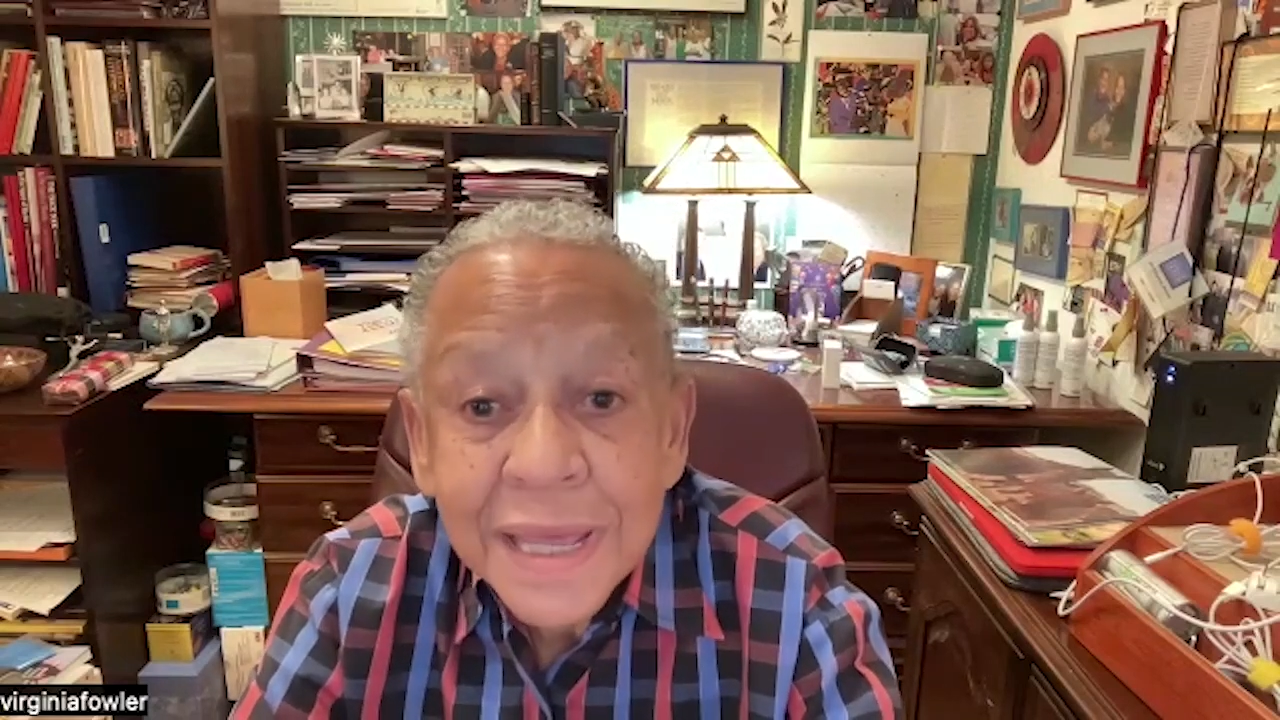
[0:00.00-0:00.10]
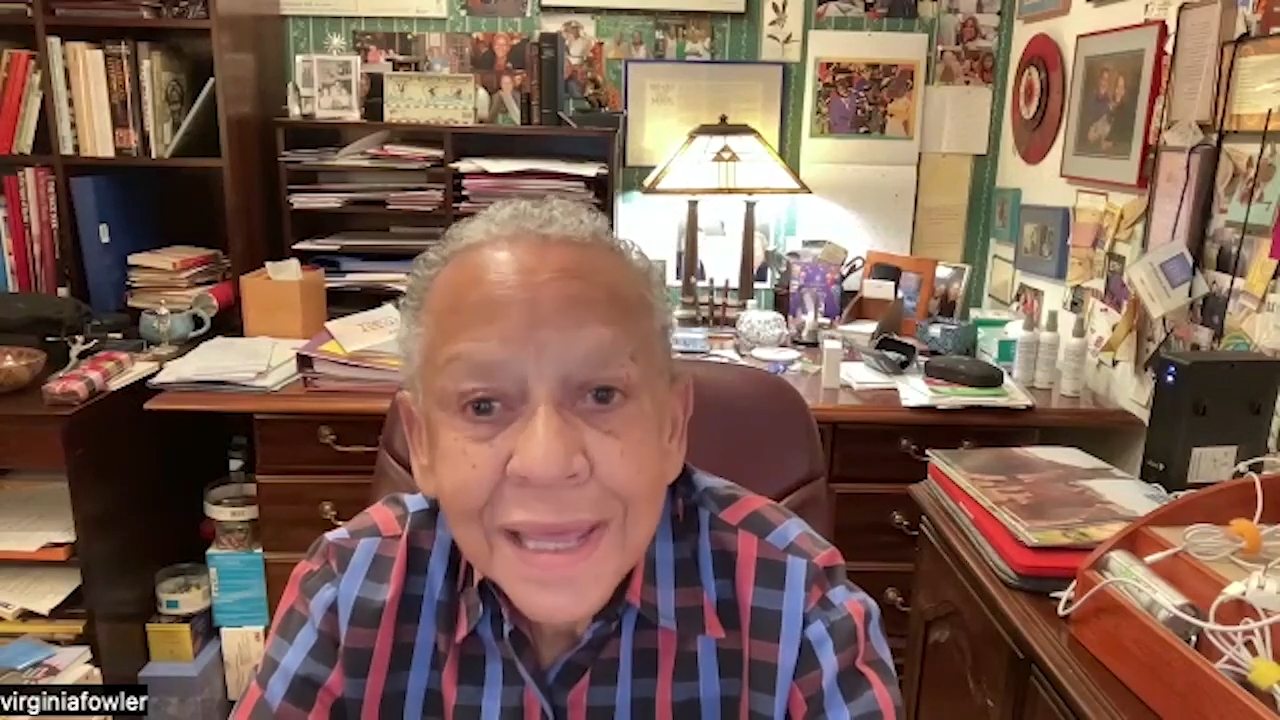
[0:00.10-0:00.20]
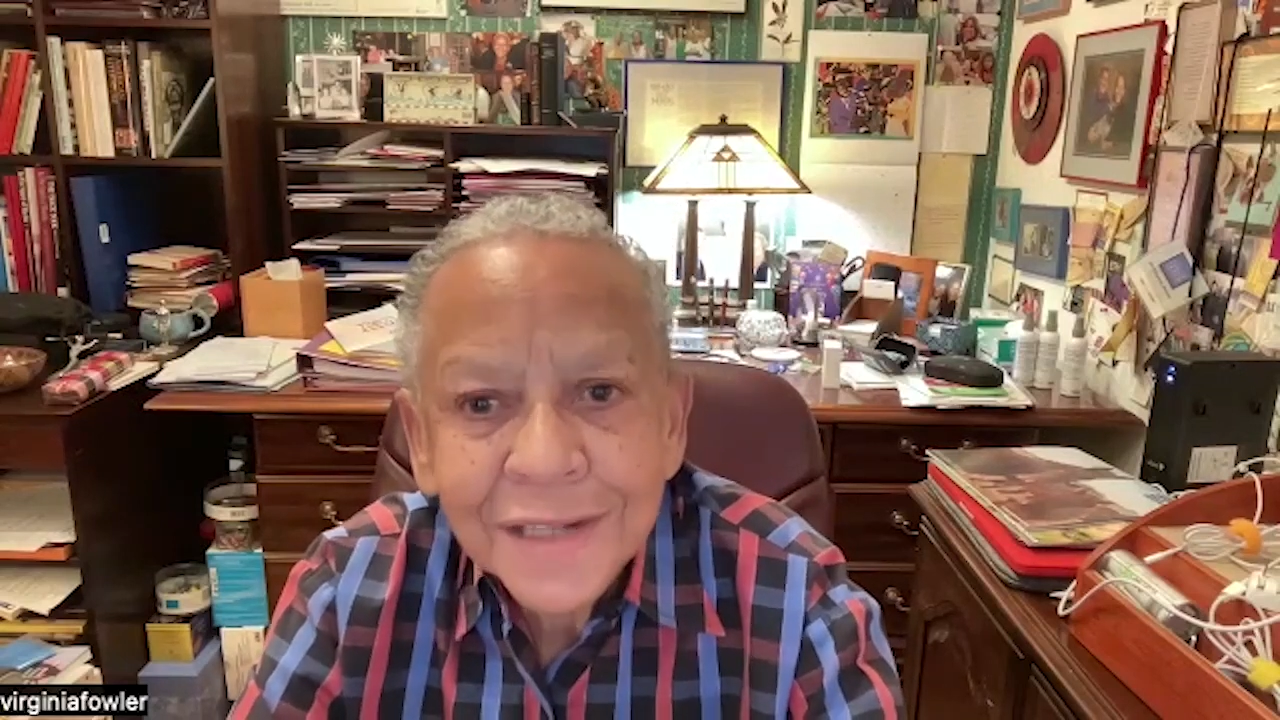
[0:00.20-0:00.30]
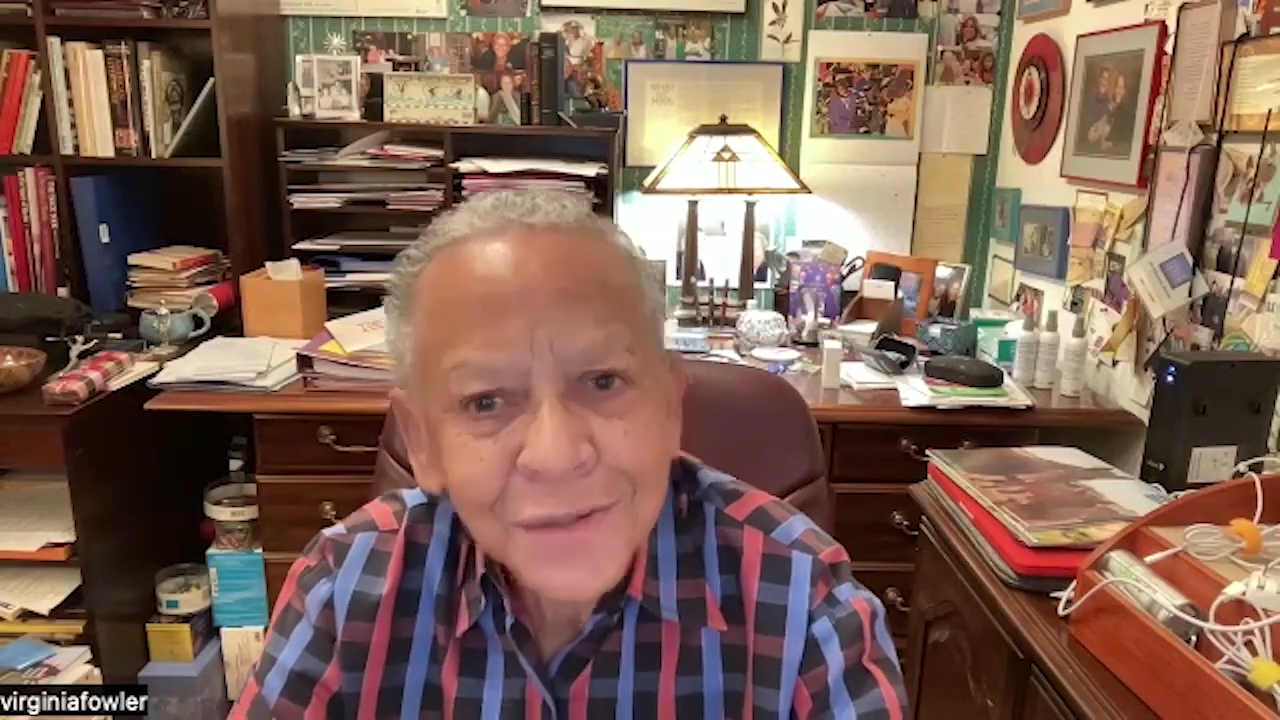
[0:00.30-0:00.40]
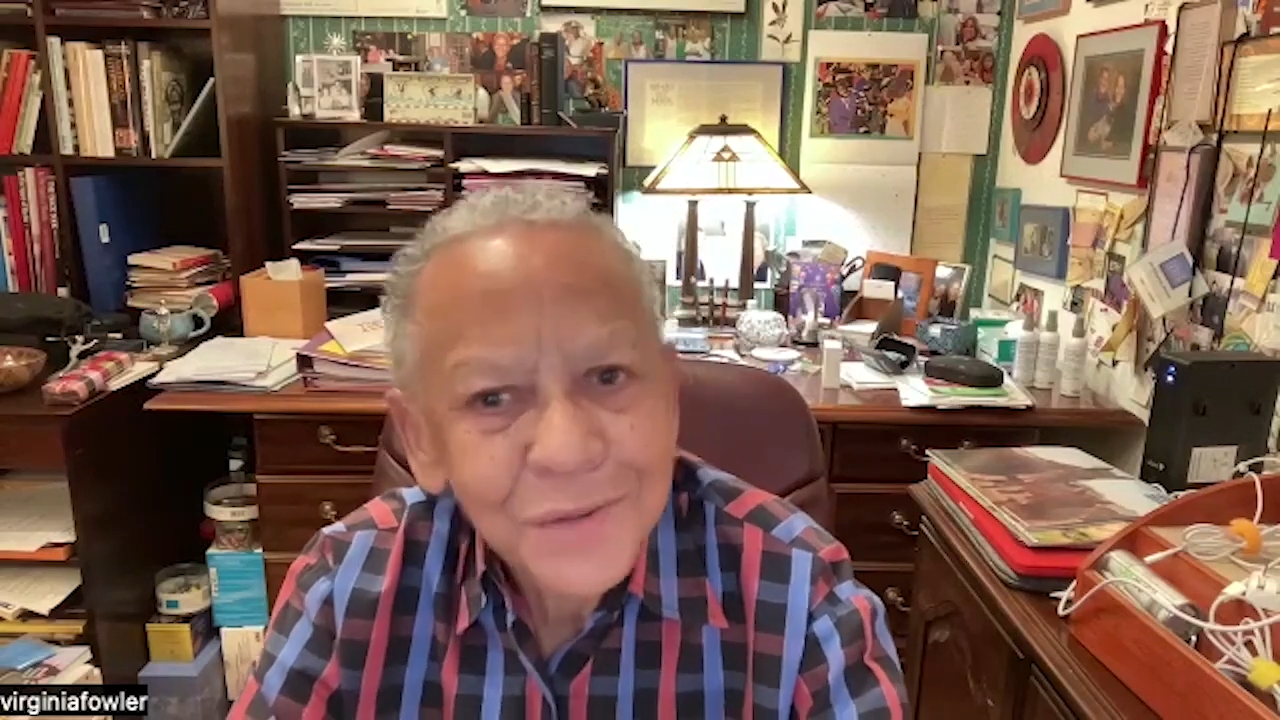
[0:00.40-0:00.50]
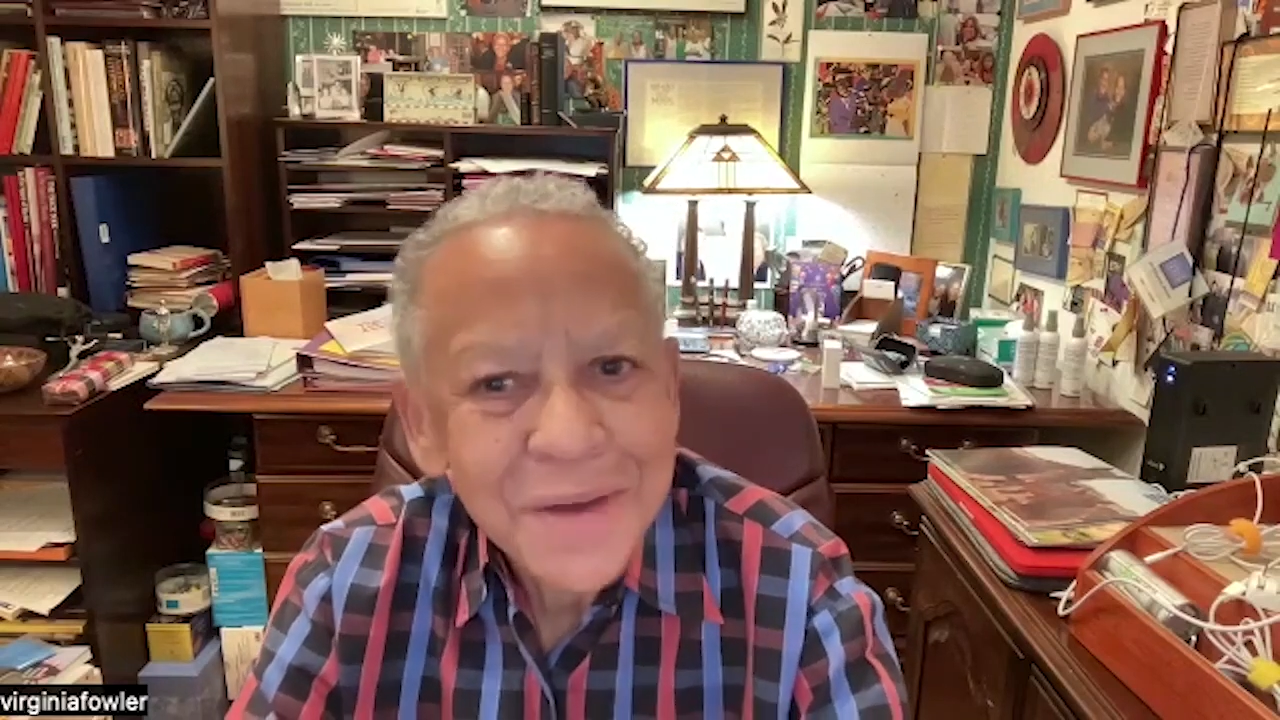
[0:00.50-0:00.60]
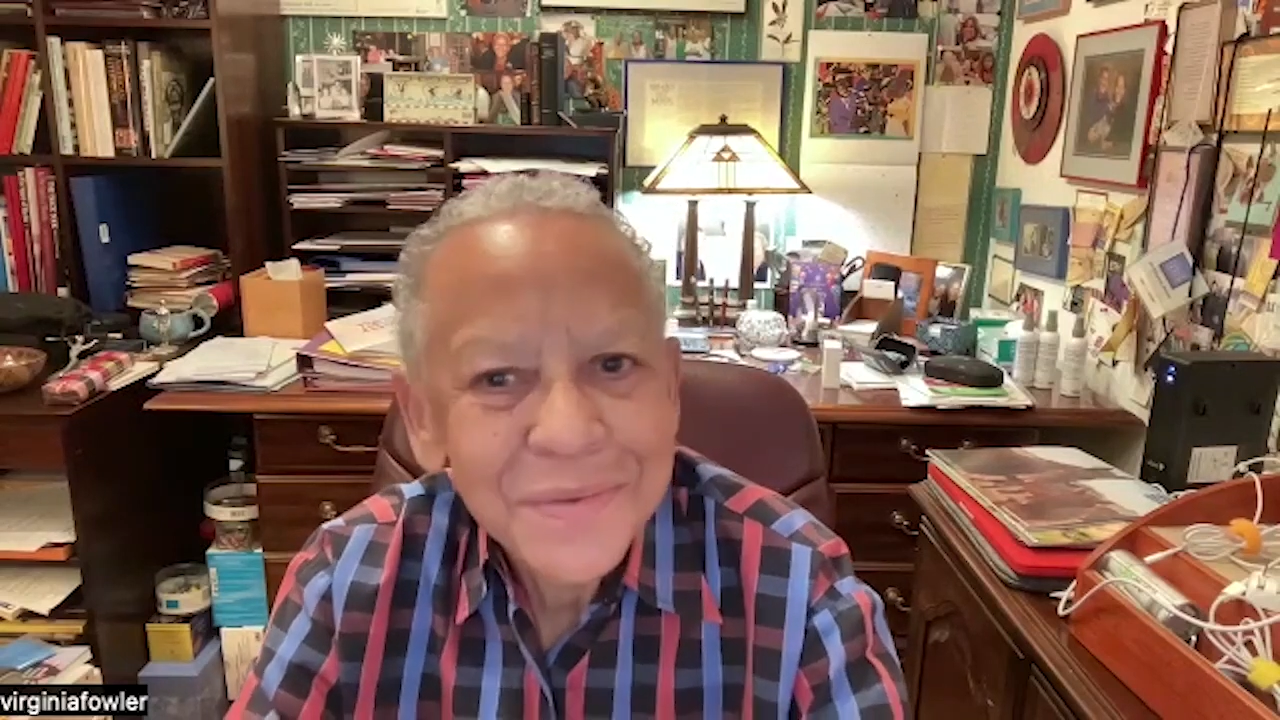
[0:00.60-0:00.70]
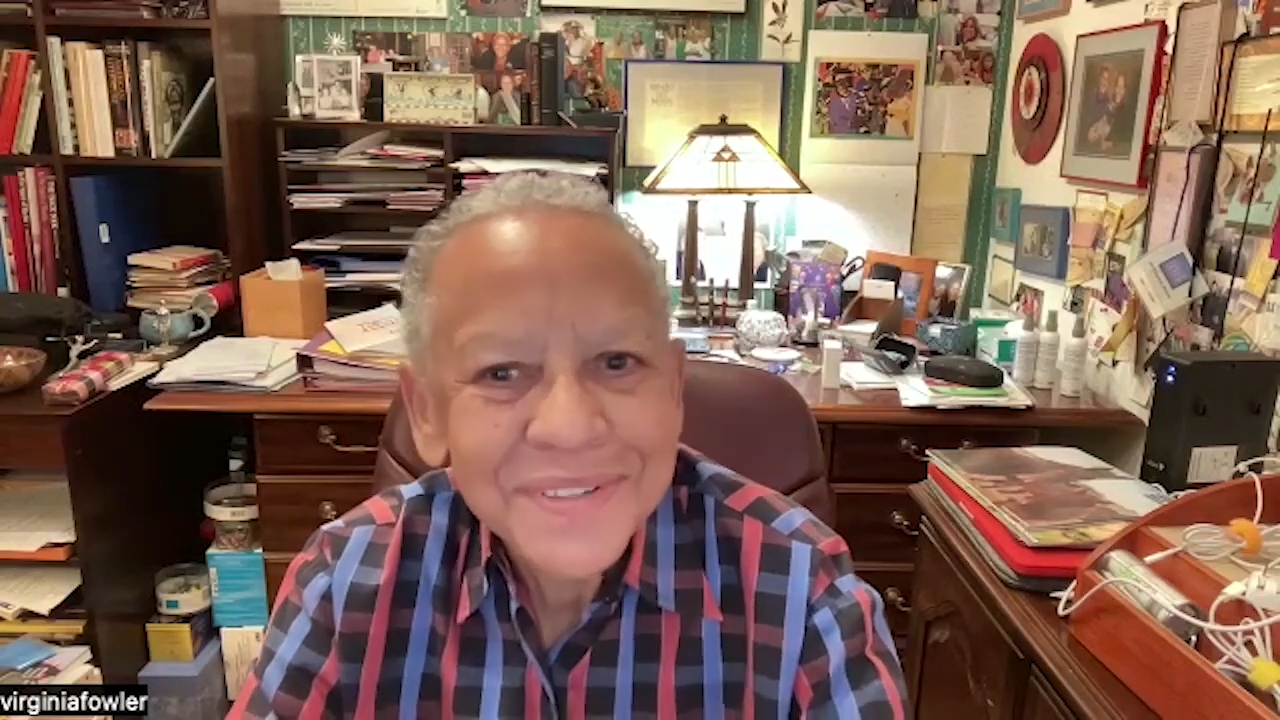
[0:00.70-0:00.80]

And so that was